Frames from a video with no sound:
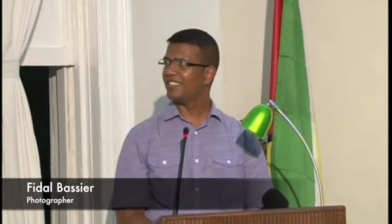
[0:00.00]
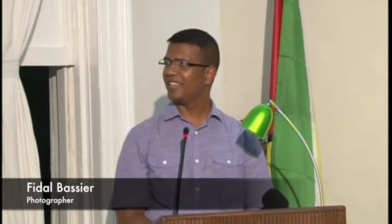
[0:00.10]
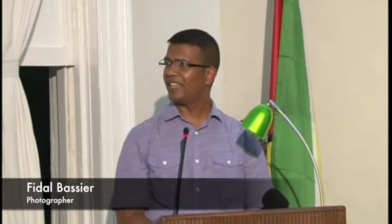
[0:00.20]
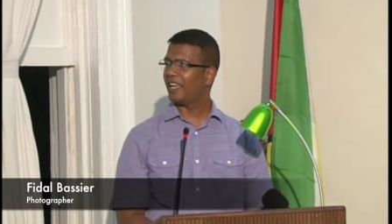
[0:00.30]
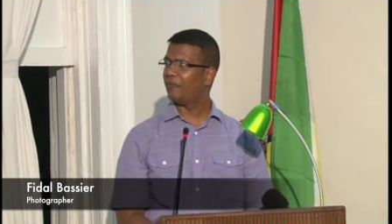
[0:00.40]

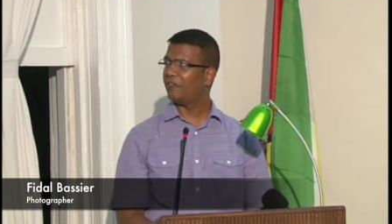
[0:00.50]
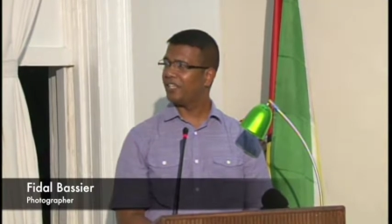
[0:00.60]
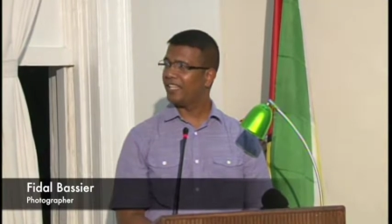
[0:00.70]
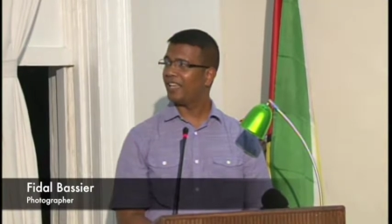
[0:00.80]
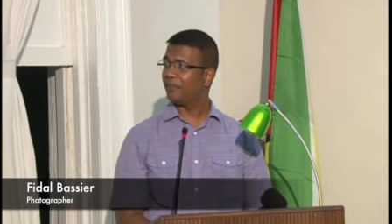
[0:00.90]
And I
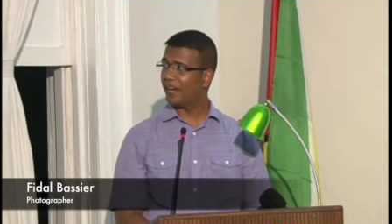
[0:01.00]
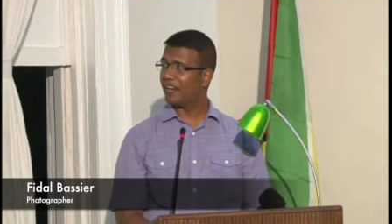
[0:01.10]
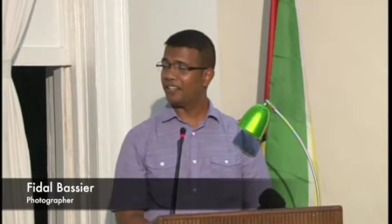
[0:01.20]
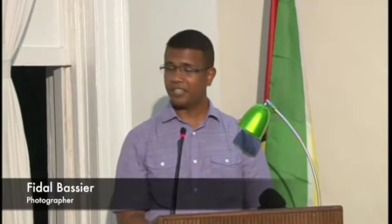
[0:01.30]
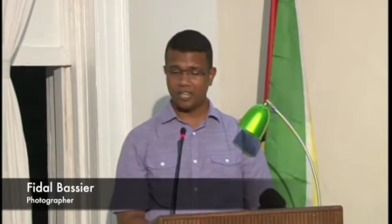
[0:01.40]
really
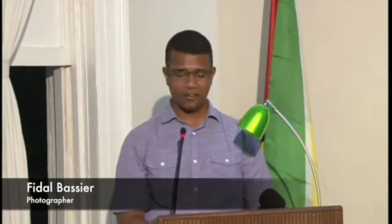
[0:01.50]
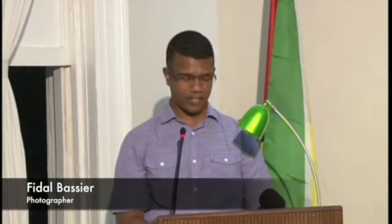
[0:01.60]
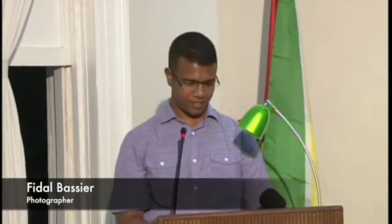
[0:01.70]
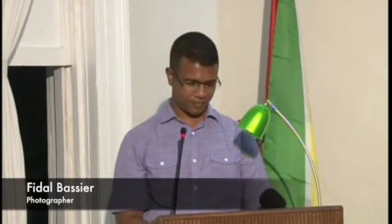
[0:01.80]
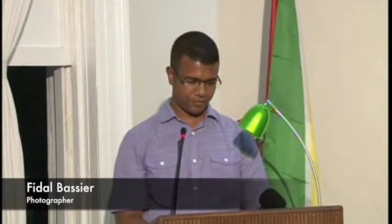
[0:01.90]
admire the
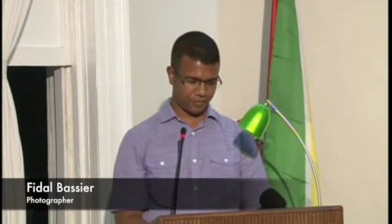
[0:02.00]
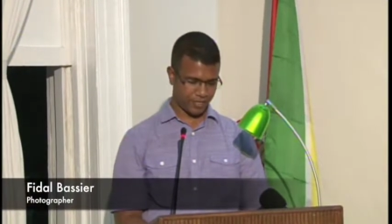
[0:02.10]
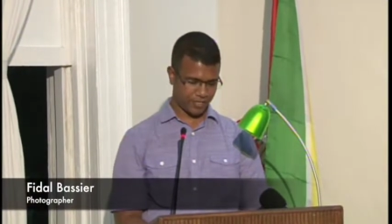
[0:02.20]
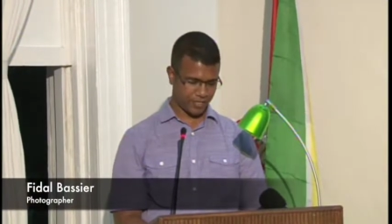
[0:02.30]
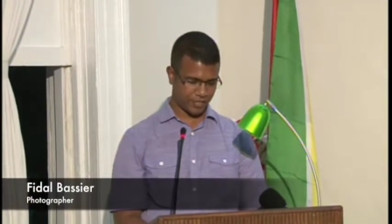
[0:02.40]
courage of the
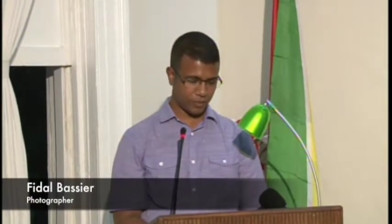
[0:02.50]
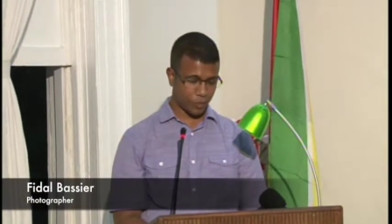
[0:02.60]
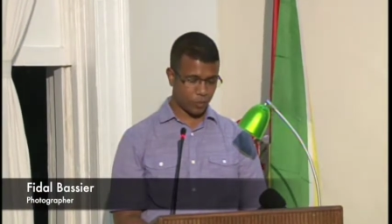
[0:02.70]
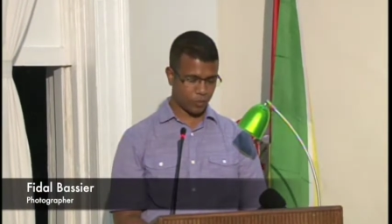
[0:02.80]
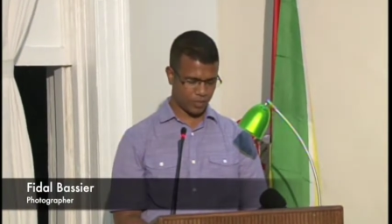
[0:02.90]
friends that
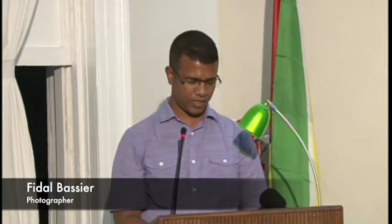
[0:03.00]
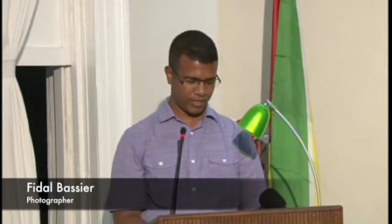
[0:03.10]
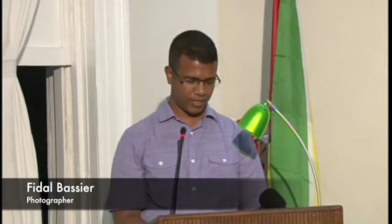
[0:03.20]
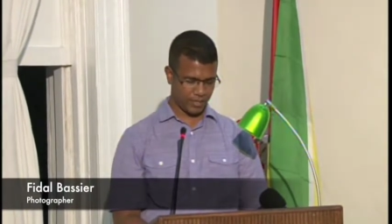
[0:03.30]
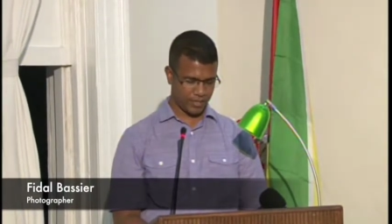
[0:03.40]
go
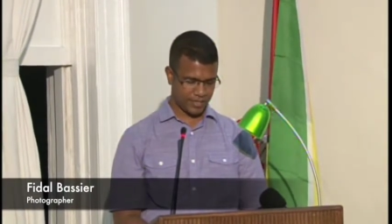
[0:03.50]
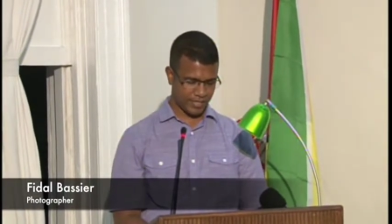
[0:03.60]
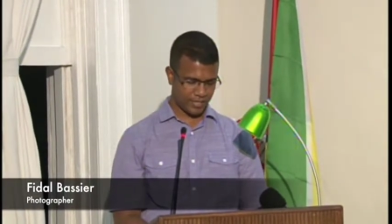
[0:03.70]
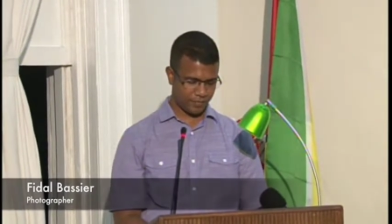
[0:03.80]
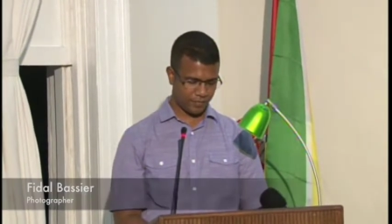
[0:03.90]
and
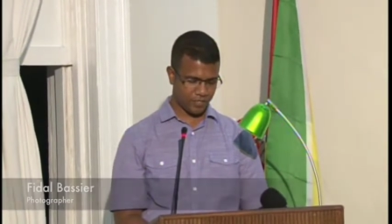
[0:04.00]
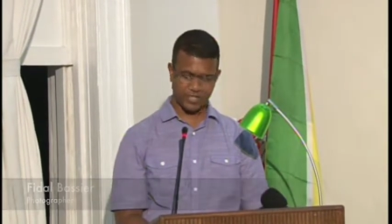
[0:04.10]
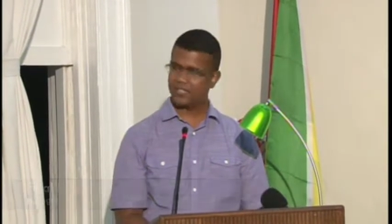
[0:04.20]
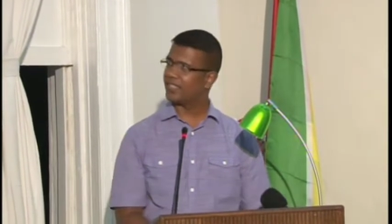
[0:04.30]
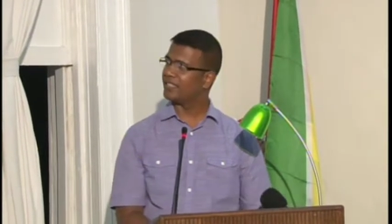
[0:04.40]
stand up for
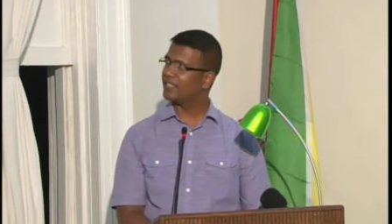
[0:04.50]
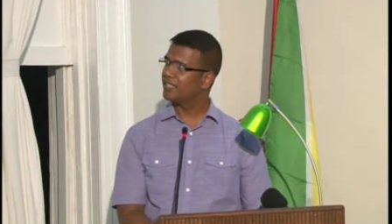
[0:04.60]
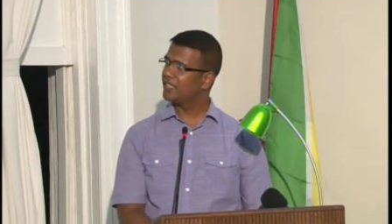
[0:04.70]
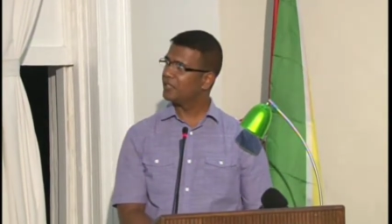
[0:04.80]
justice.